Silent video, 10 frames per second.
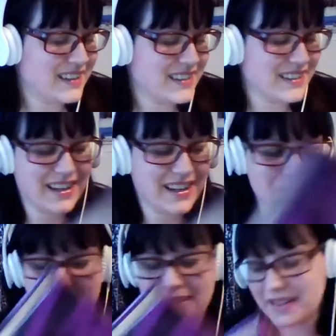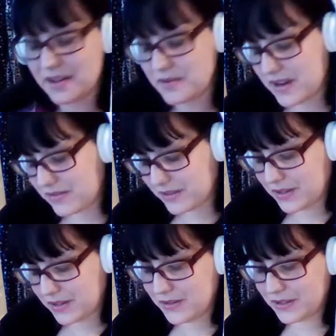It's like, because no, everyone
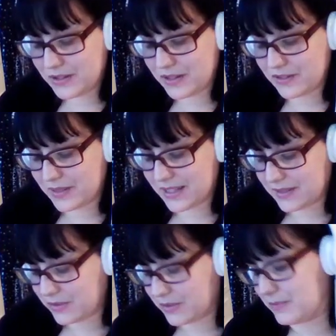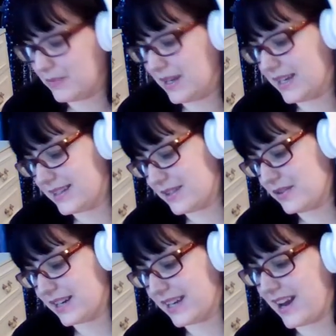knew the truth, but they didn't want to admit it, so they all
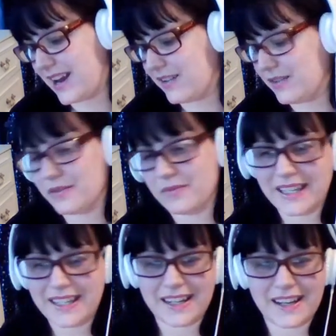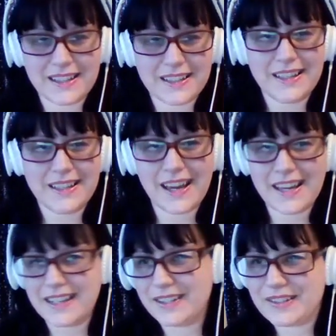kind of carried on making out that,
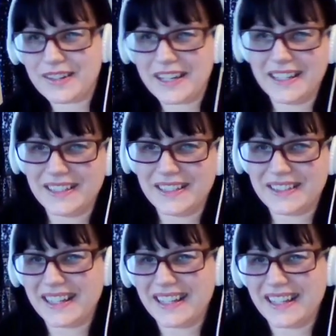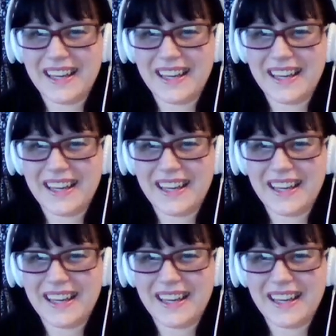yeah, you look great, you look great.